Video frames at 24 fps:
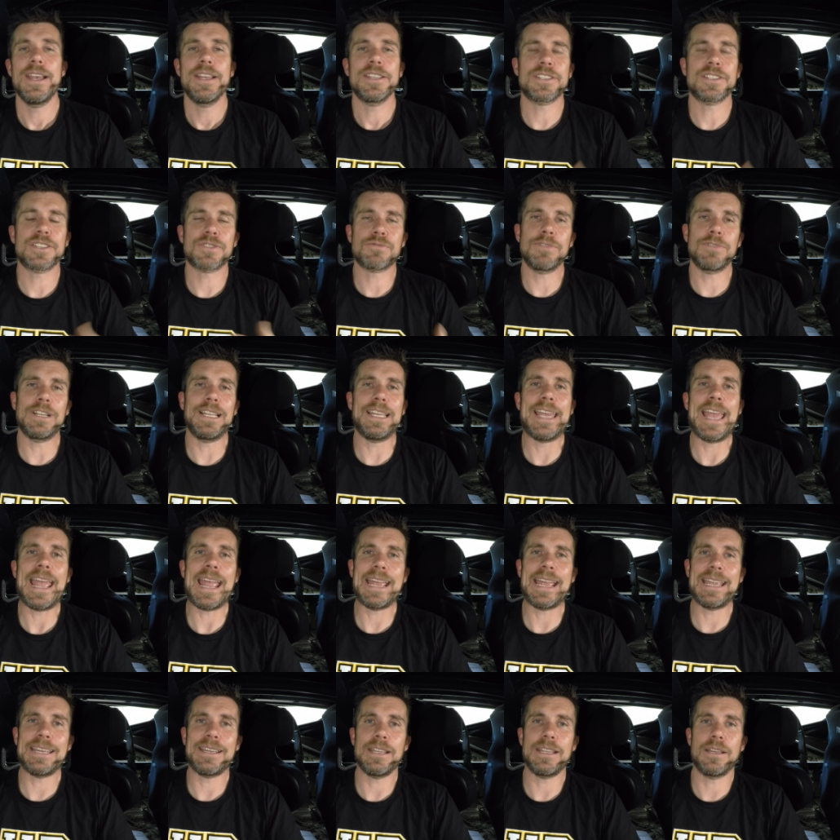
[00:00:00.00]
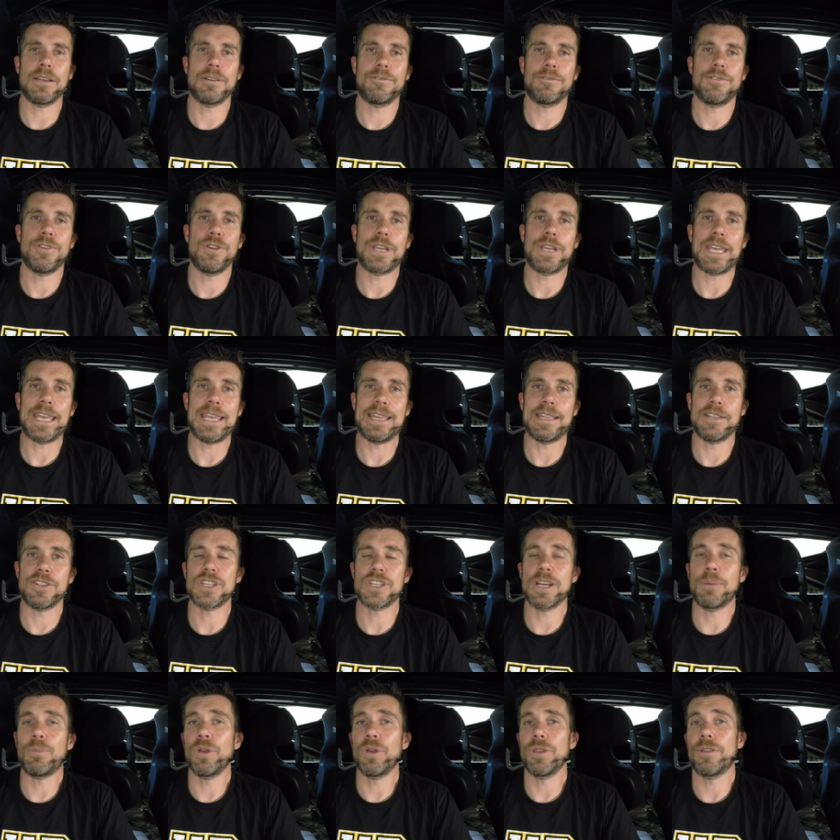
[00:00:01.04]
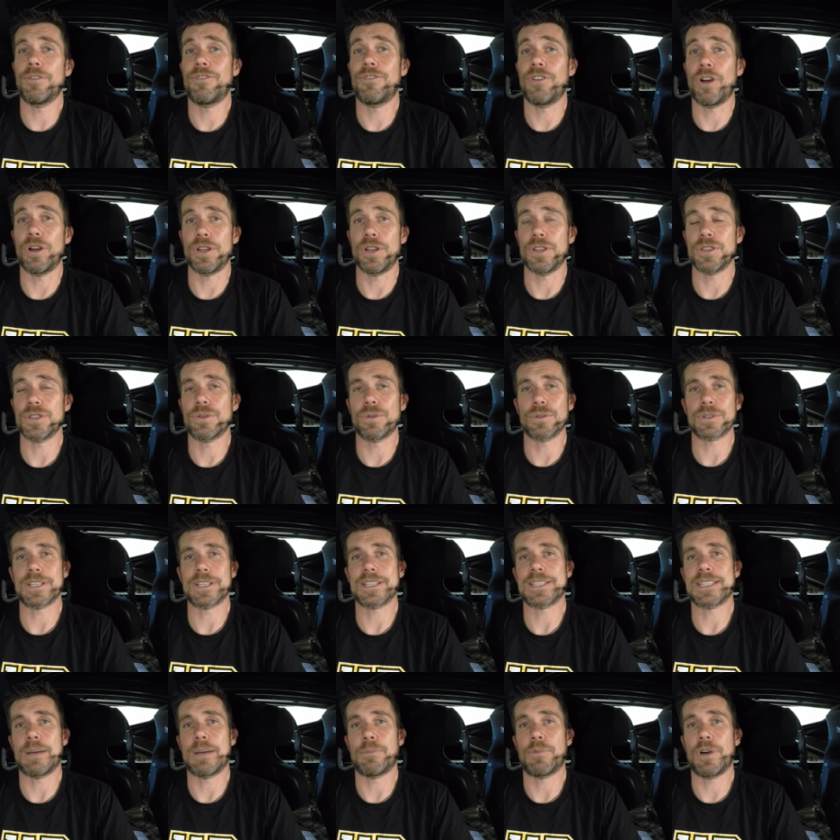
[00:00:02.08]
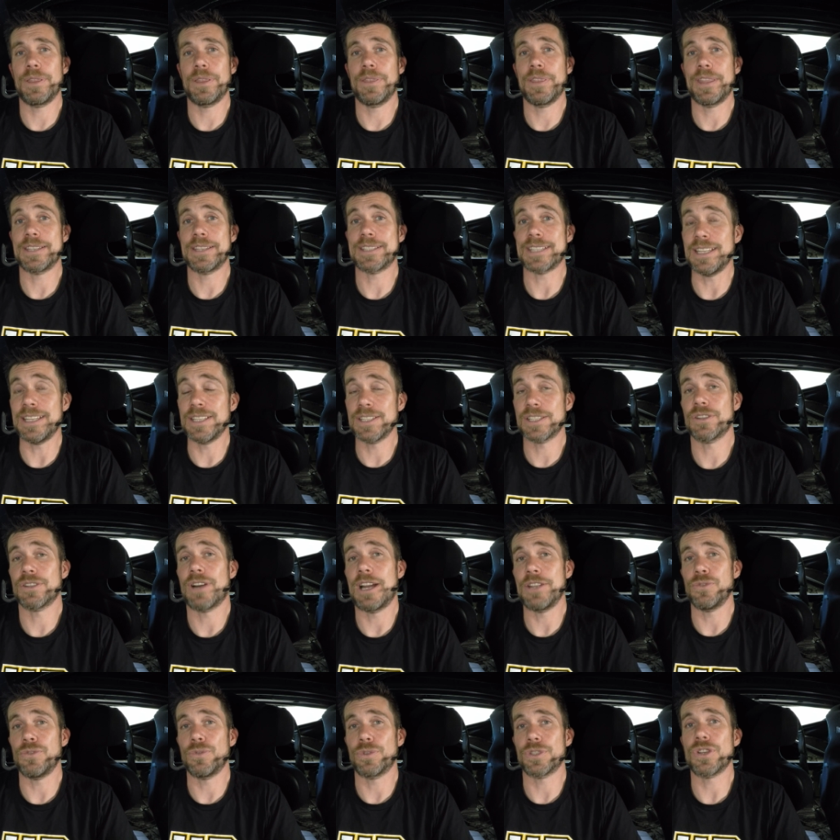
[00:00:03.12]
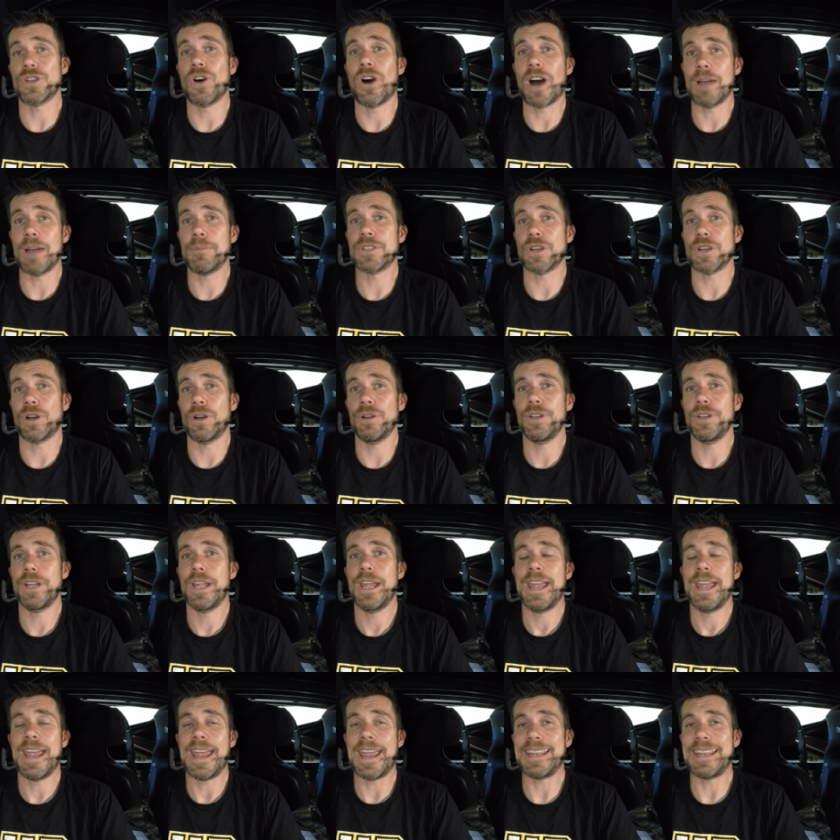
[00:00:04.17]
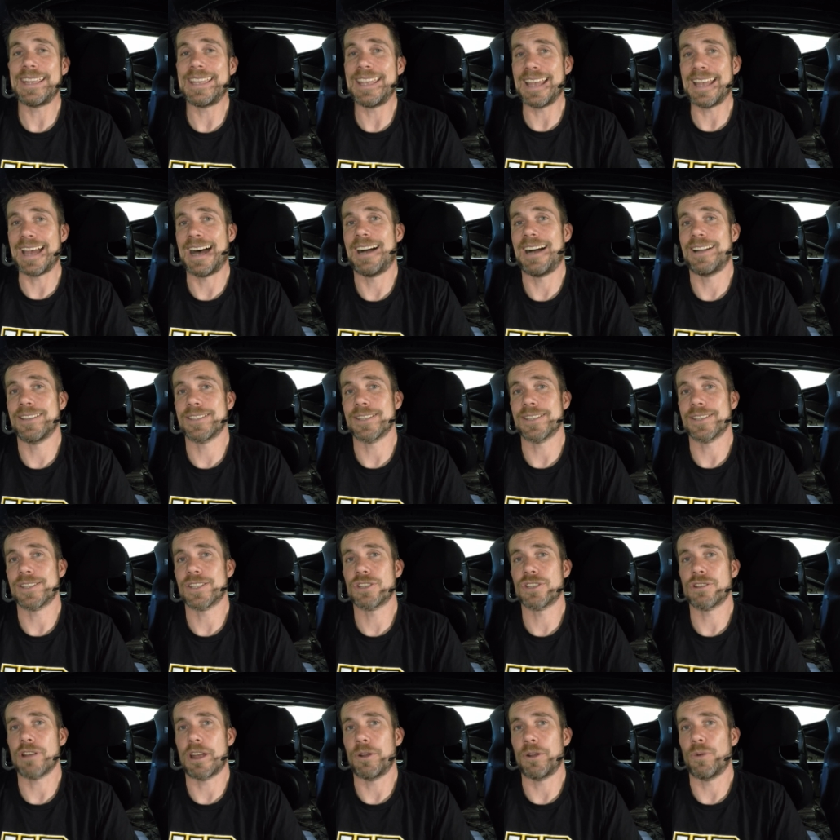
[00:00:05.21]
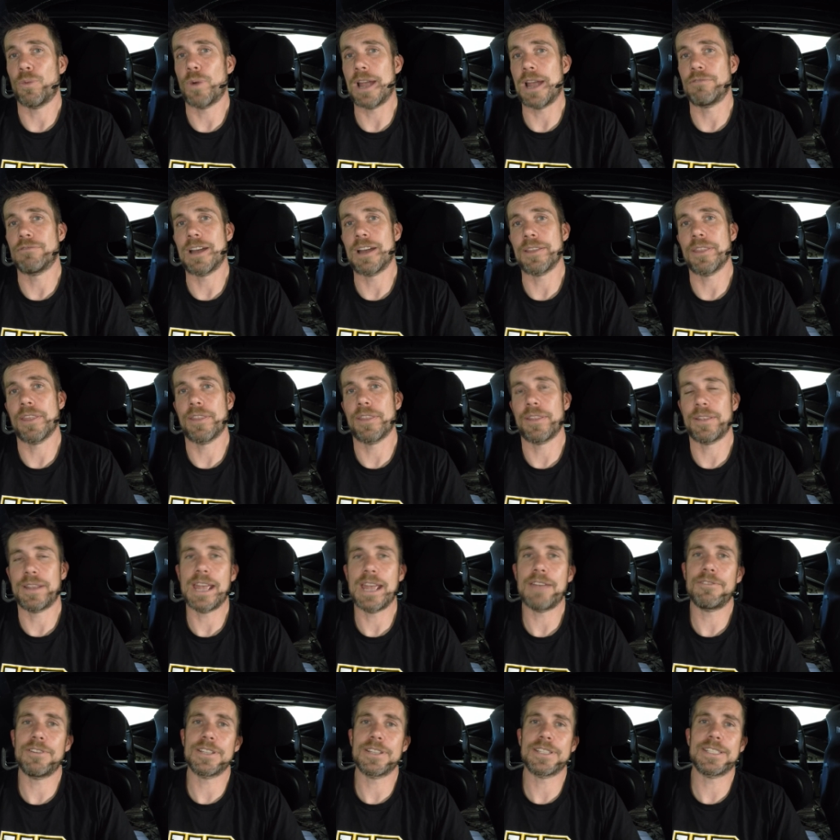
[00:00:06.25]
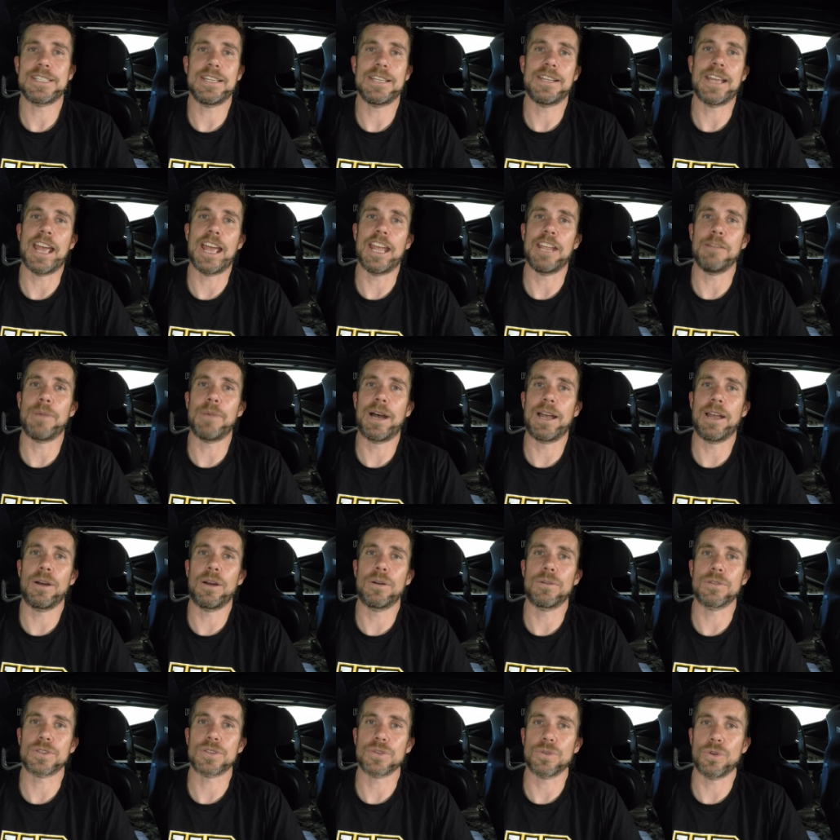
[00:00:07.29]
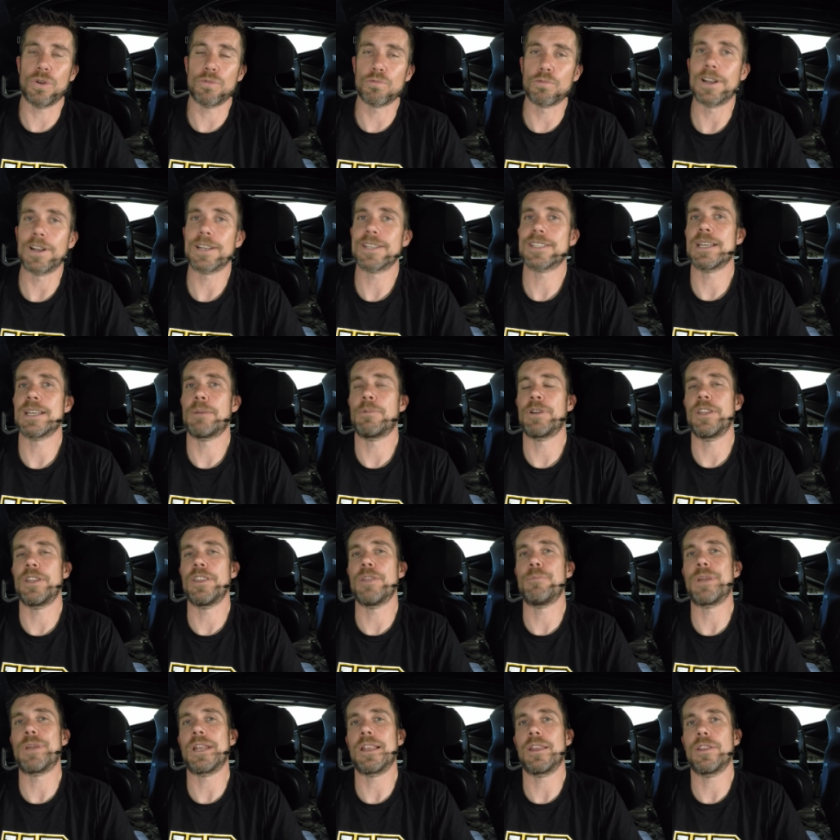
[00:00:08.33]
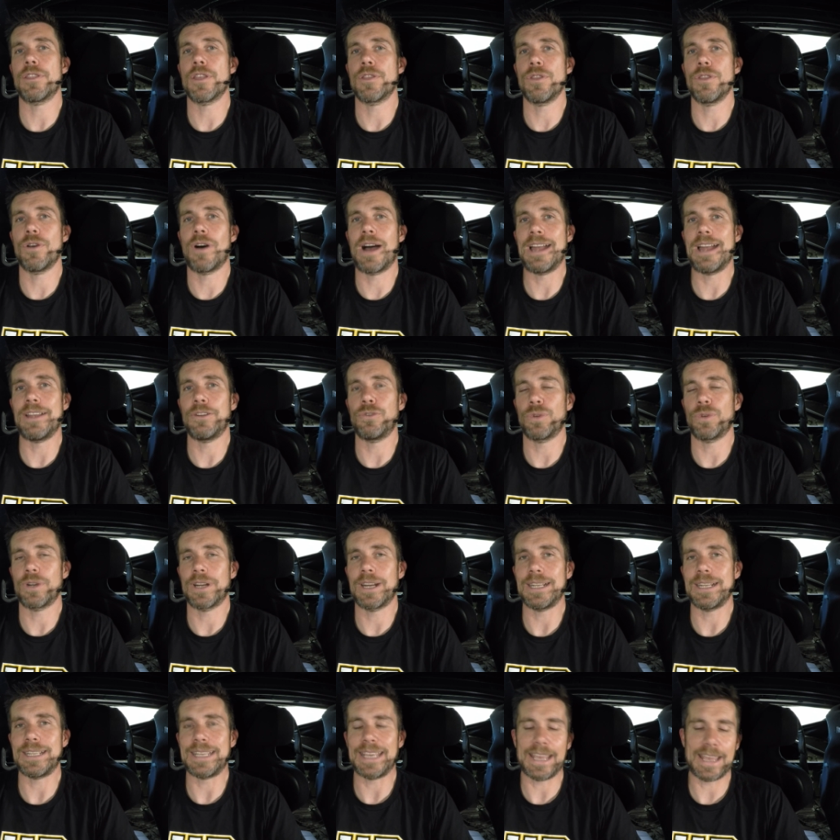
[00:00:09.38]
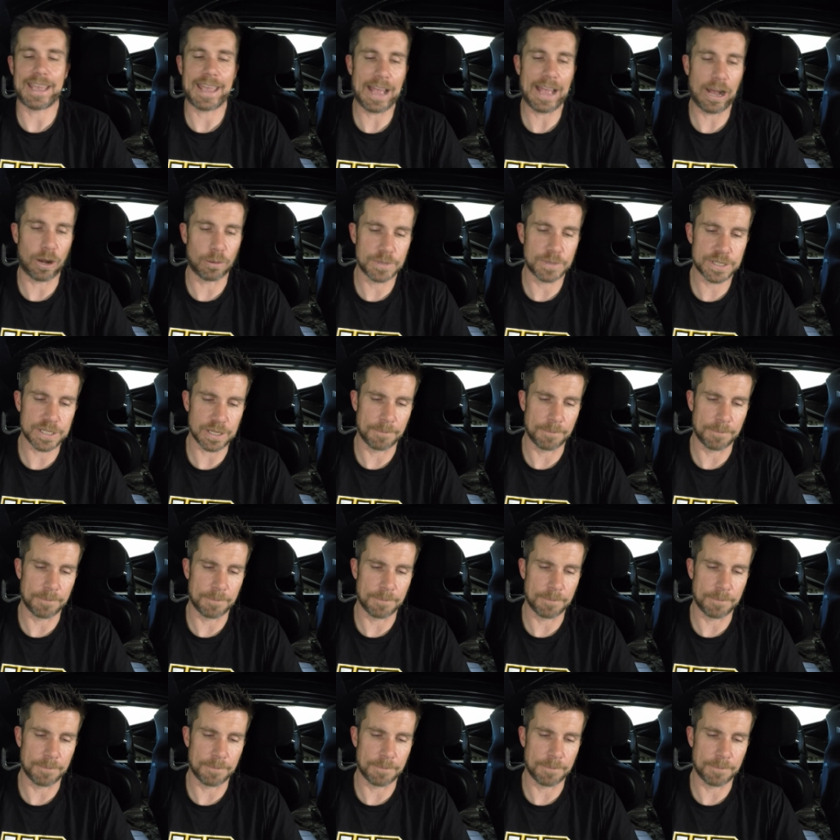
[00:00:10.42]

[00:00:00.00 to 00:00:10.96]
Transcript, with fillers: So it's really handy if you can jump on the phone and talk to someone that's inside your time zone and get answers straight away rather than having to send emails or ring someone in the middle of the night in order to get help.